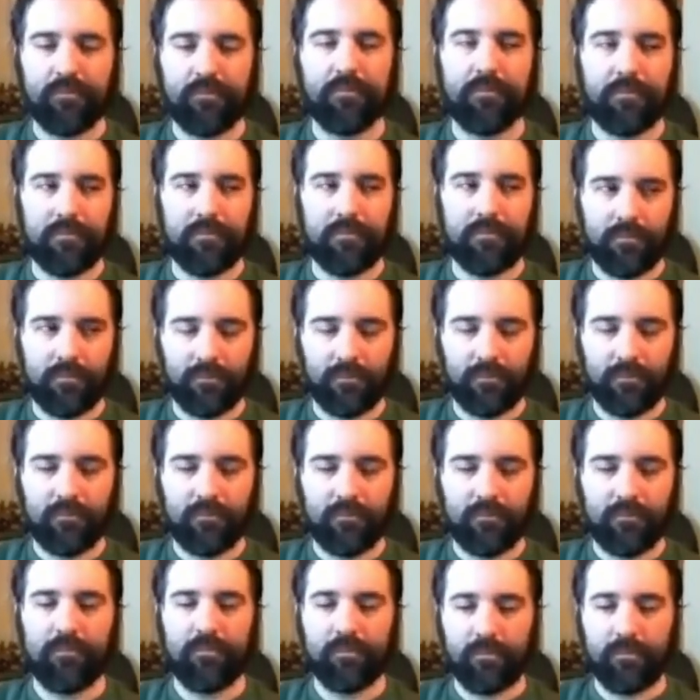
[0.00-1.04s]
Yeah, especially
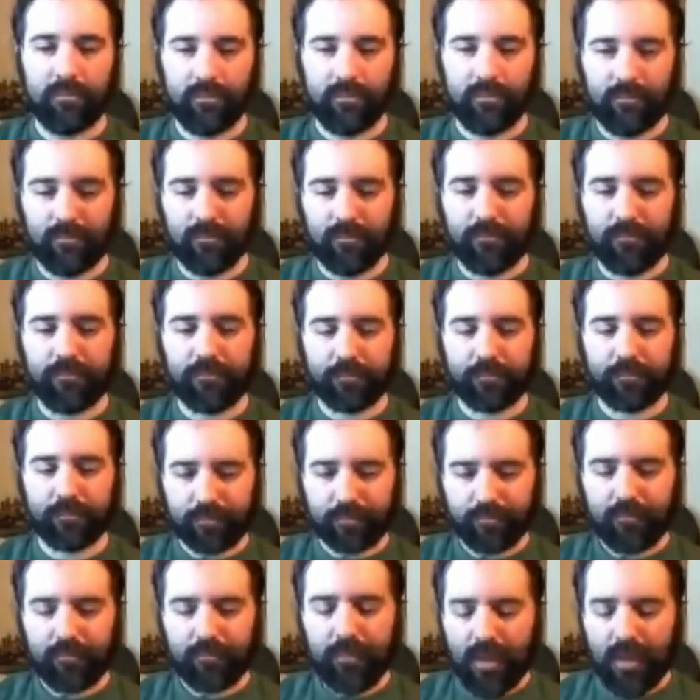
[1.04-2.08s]
if it's an outdoor
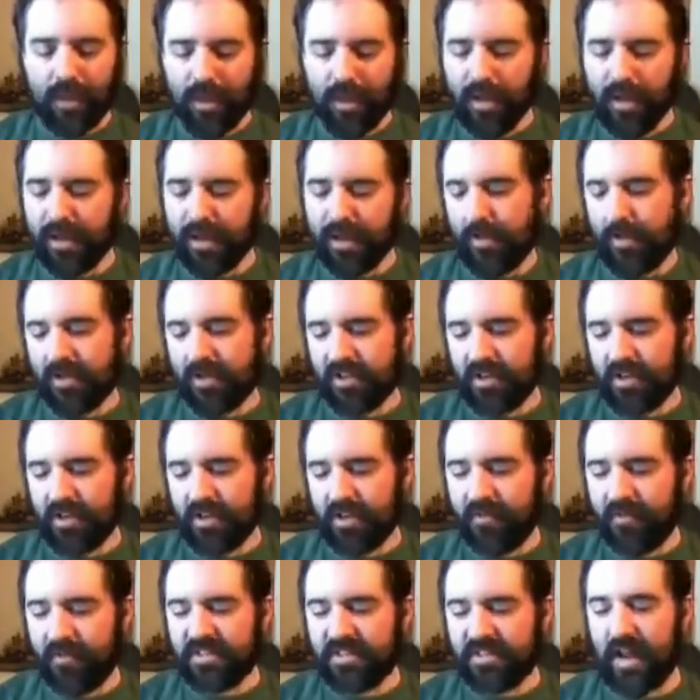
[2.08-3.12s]
field. Like,
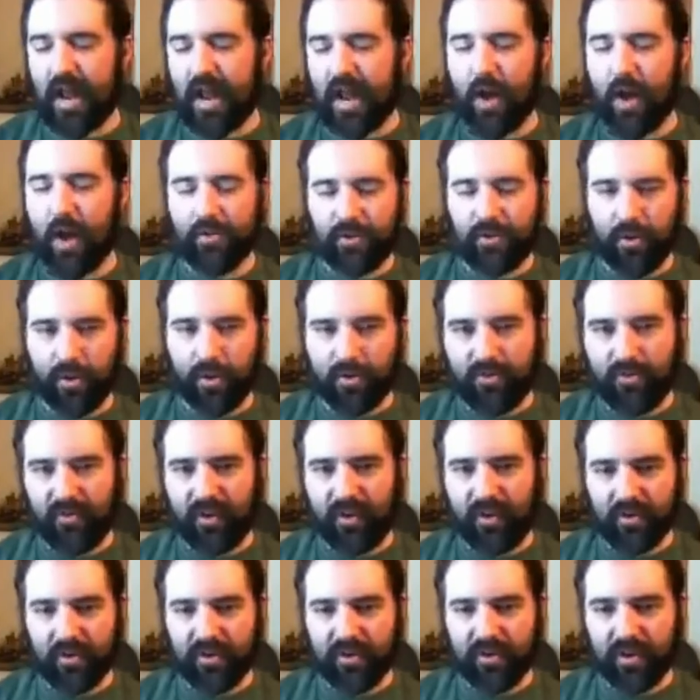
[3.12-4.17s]
a
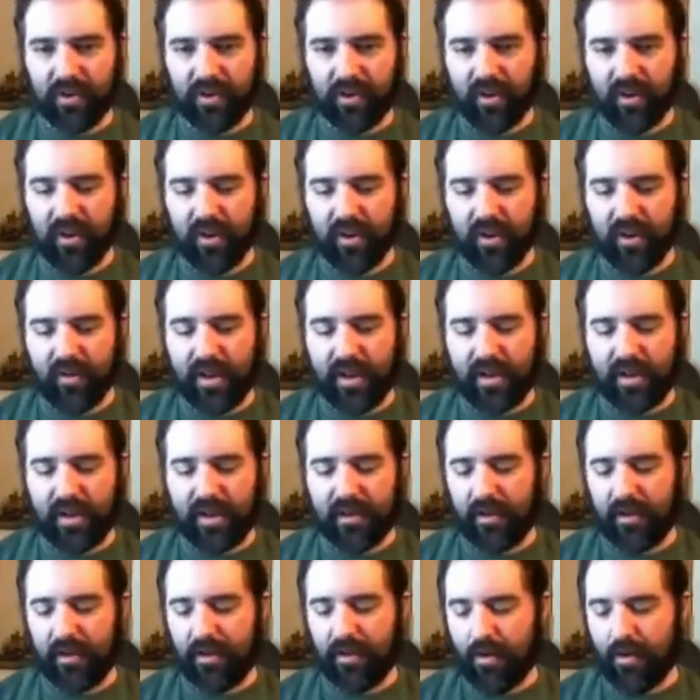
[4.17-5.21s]
lot of
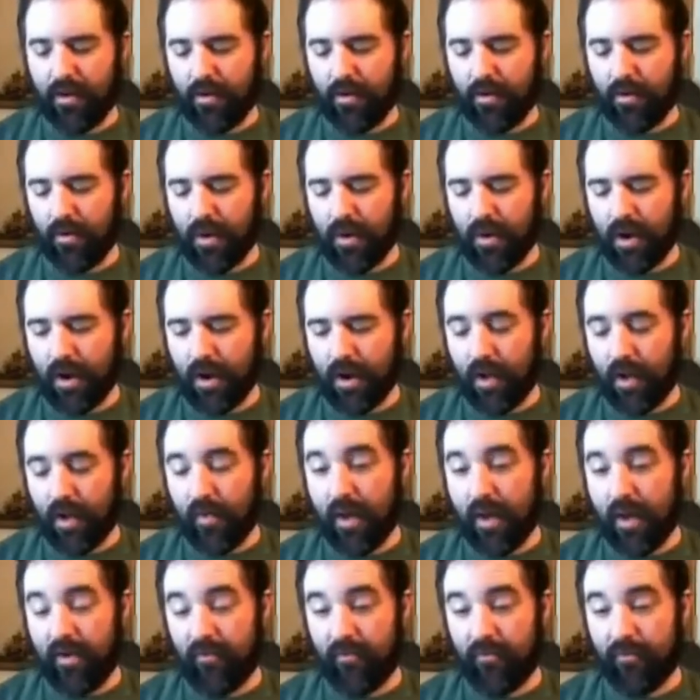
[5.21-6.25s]
airsofters don't take into
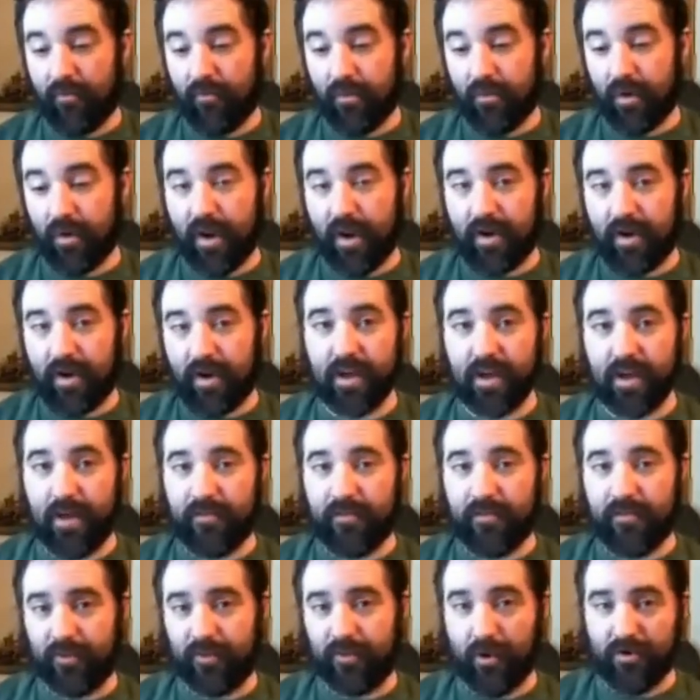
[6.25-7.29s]
account,
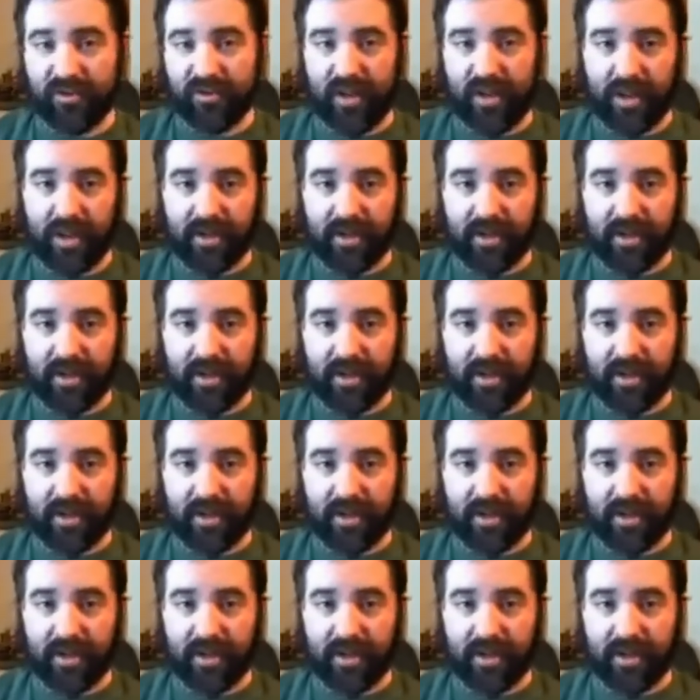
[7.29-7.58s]
weather.